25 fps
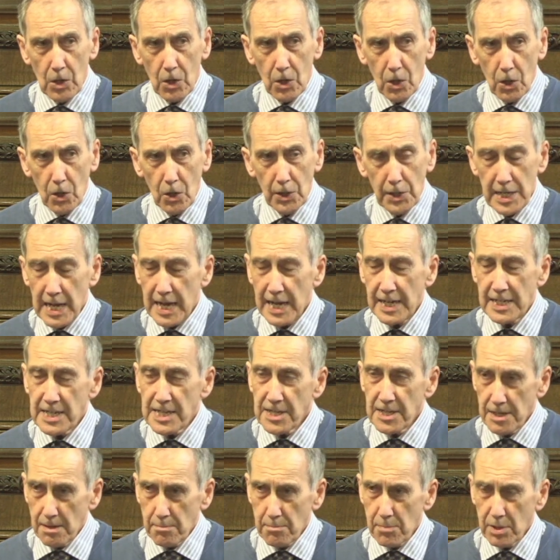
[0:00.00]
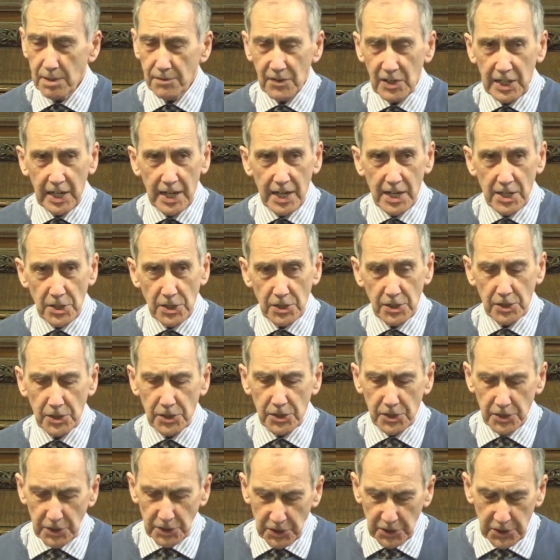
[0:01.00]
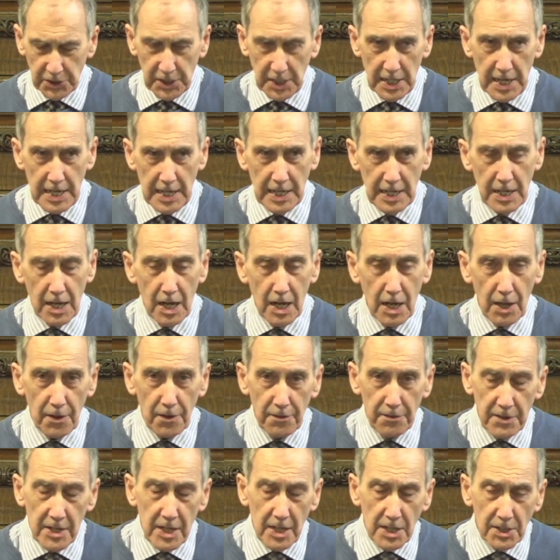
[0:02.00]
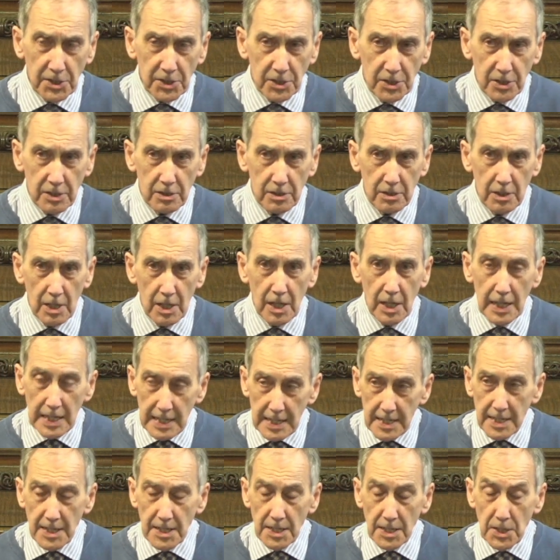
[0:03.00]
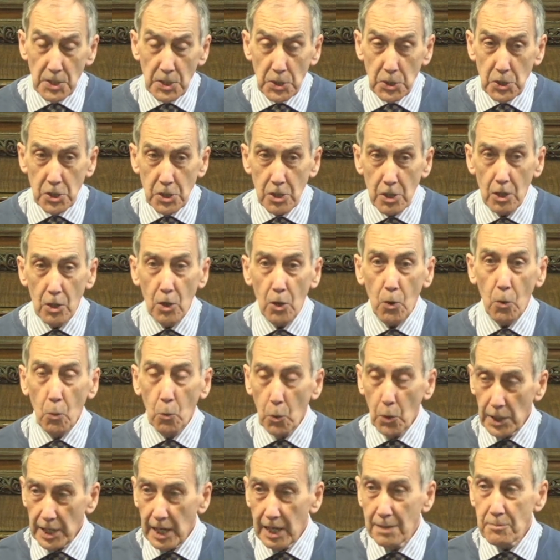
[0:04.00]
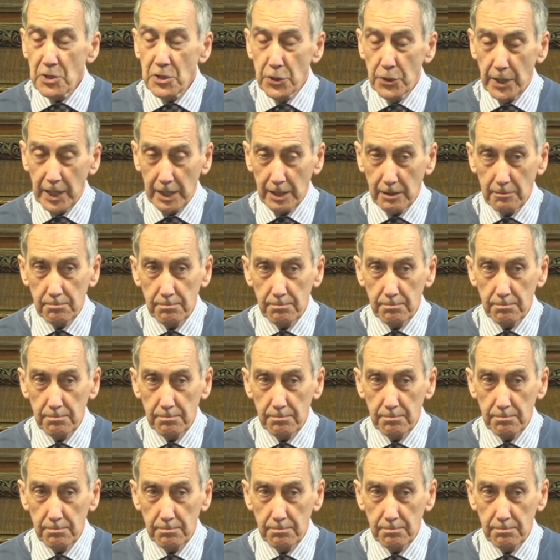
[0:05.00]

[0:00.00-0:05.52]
on any number of occasions to say, This is what I'm doing.